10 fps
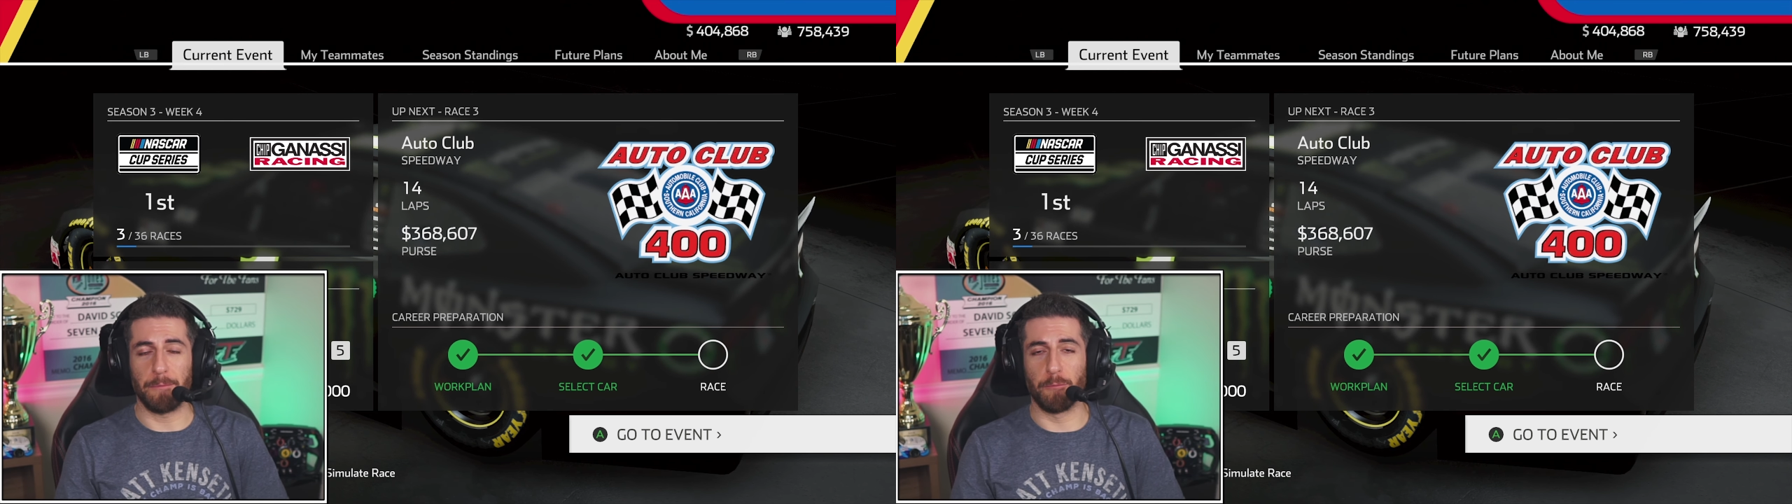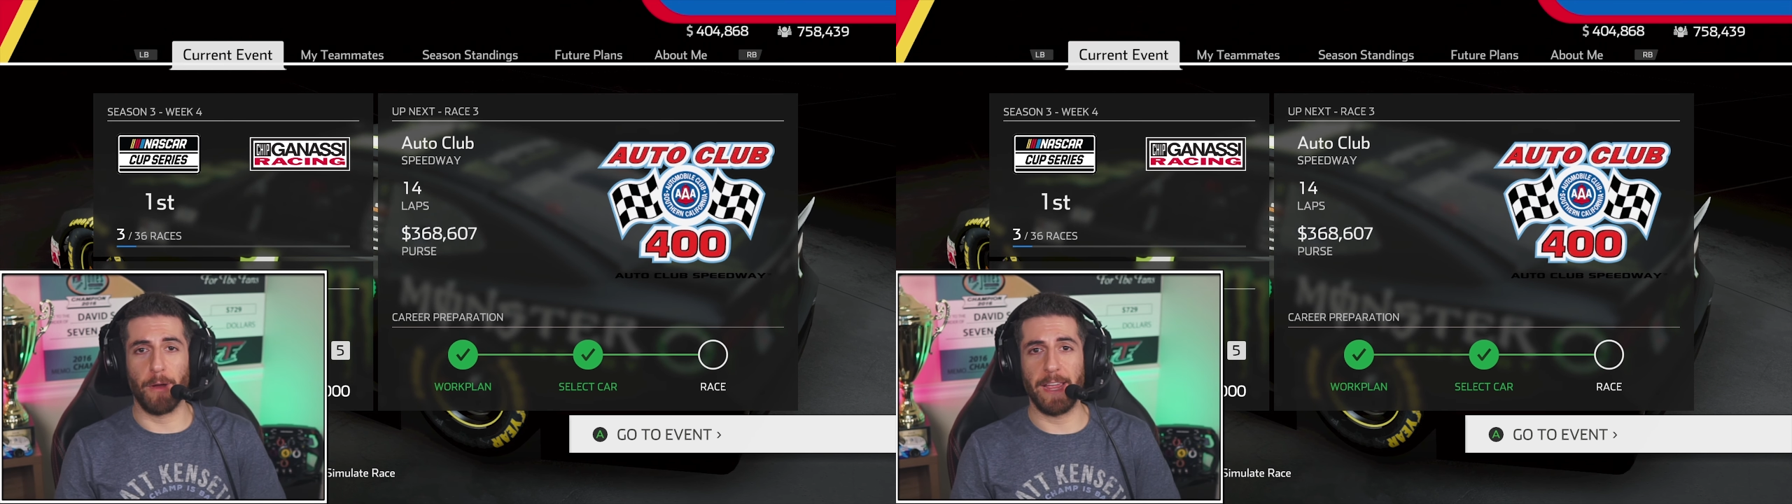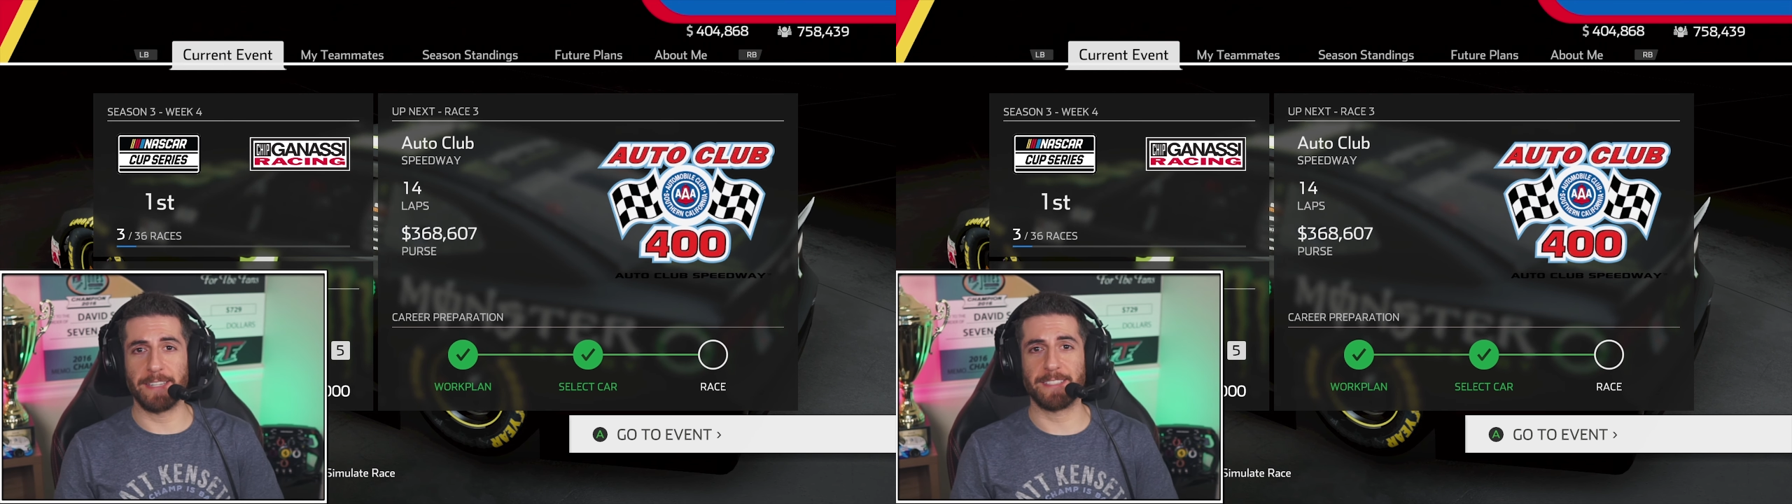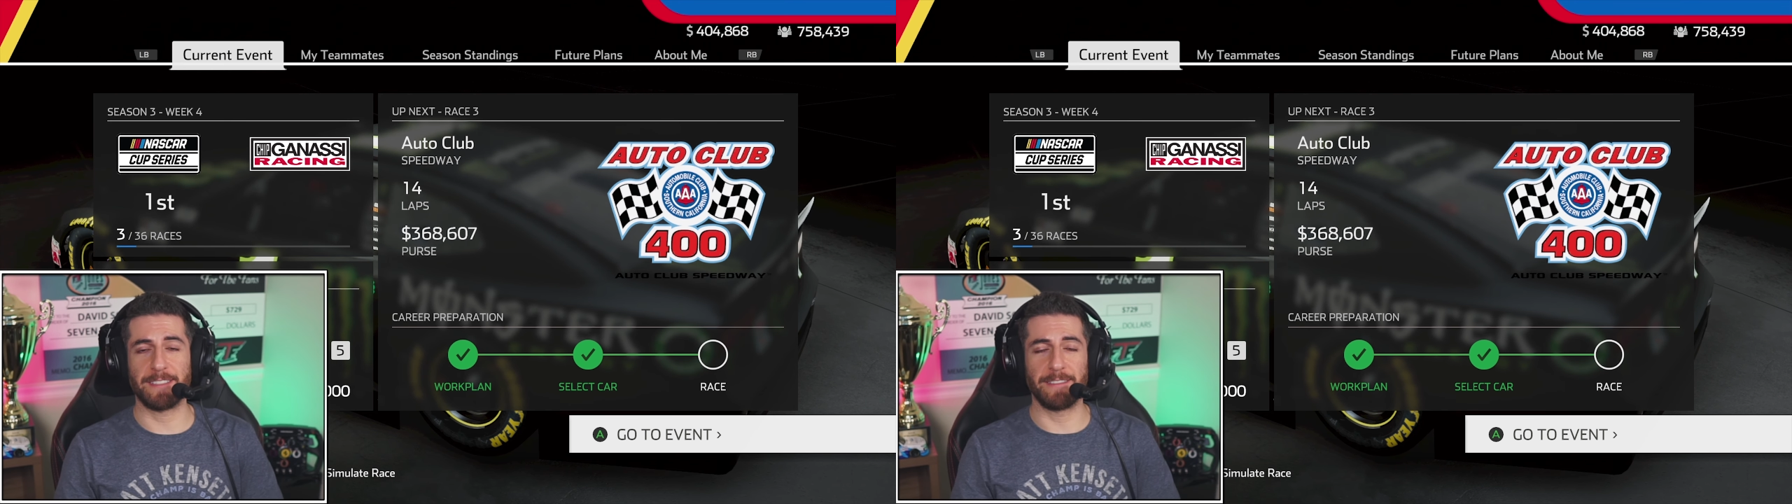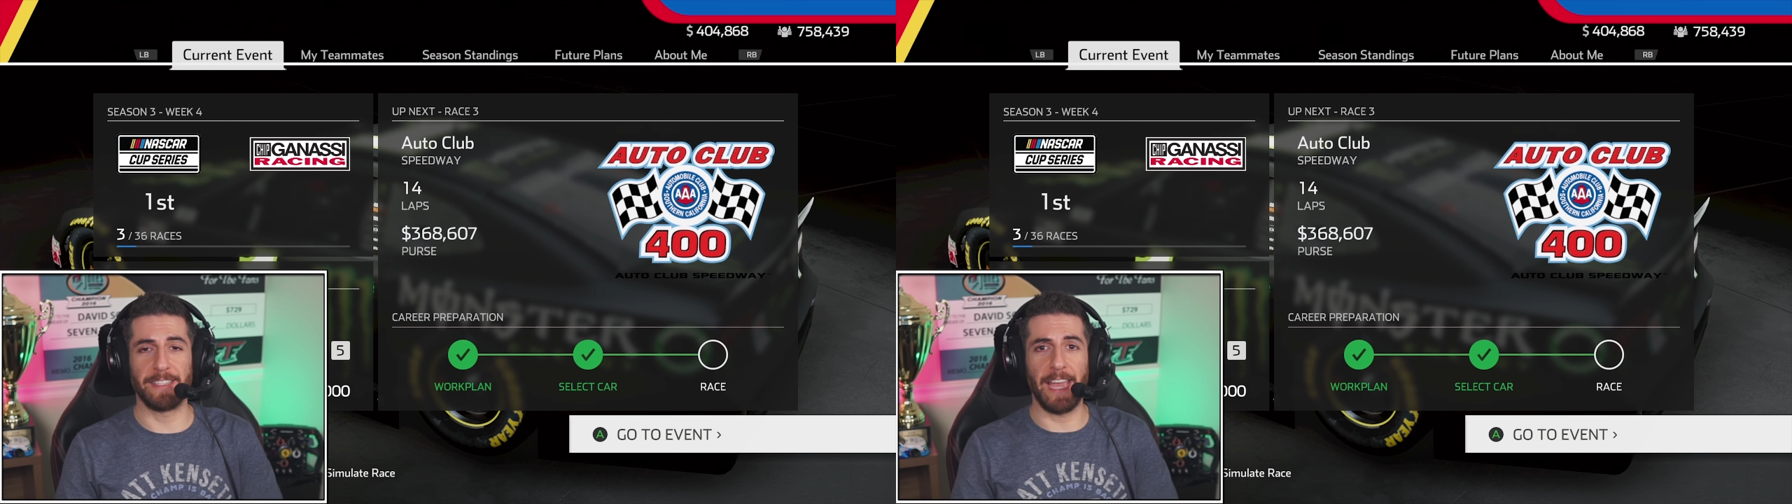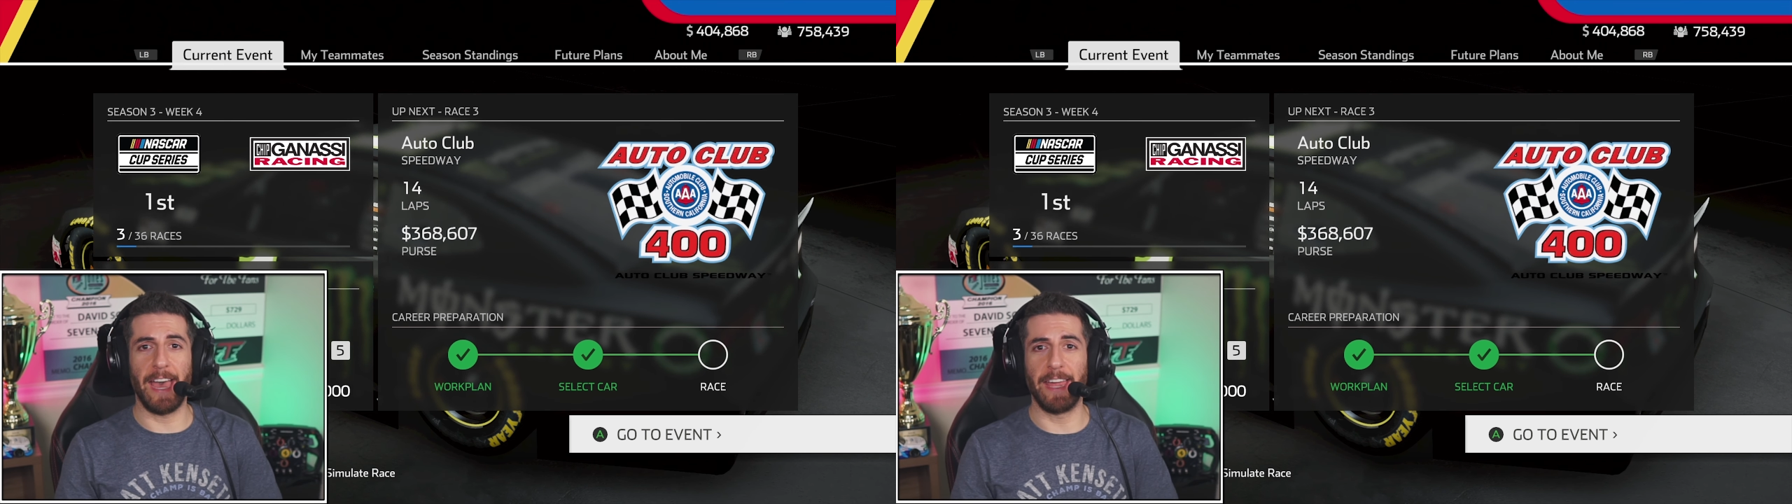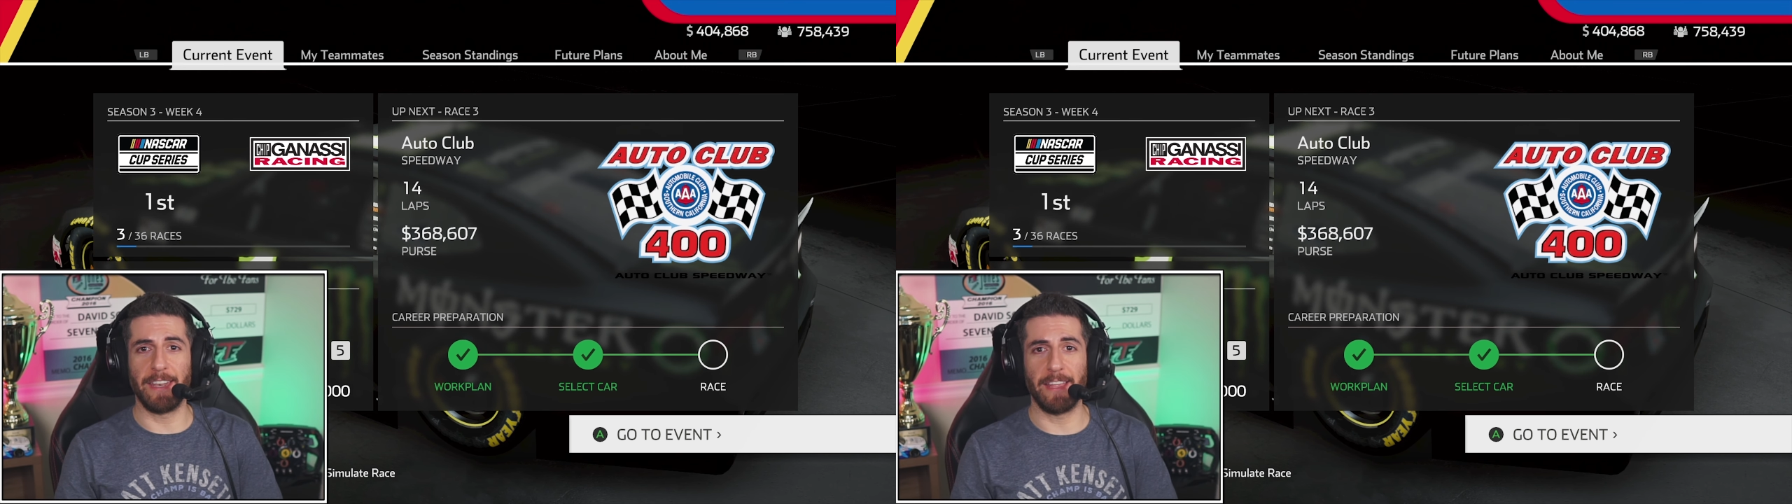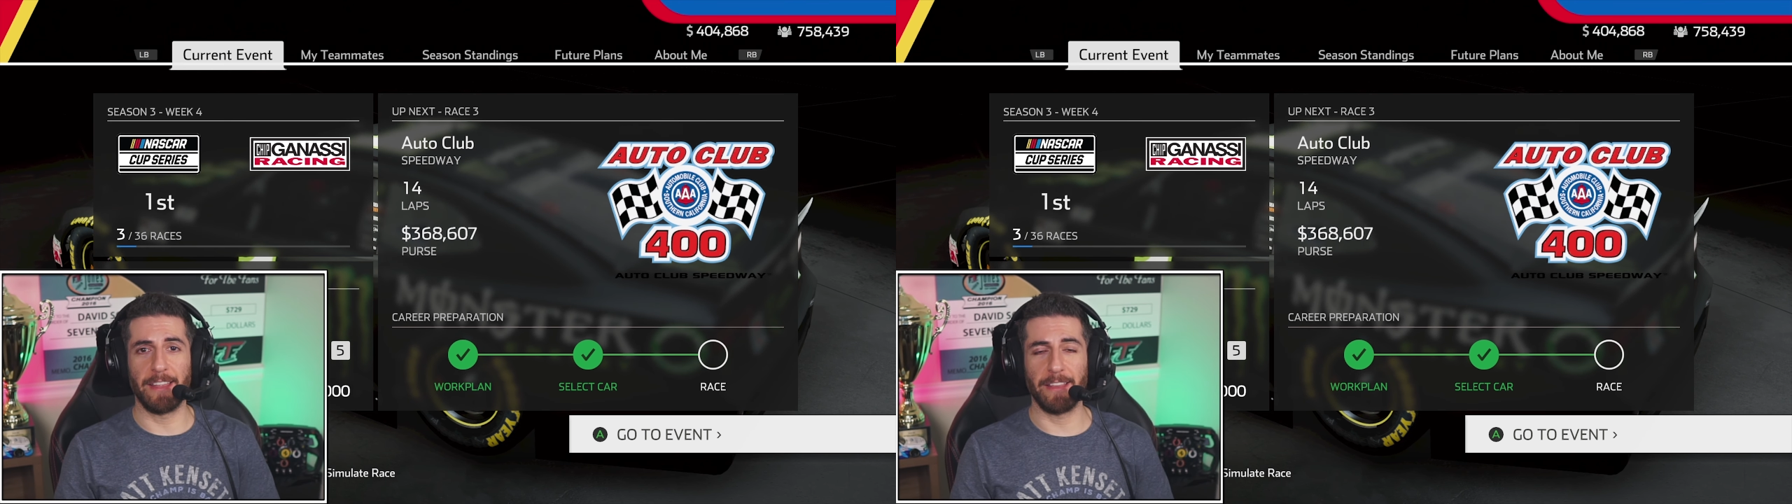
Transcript: race yet.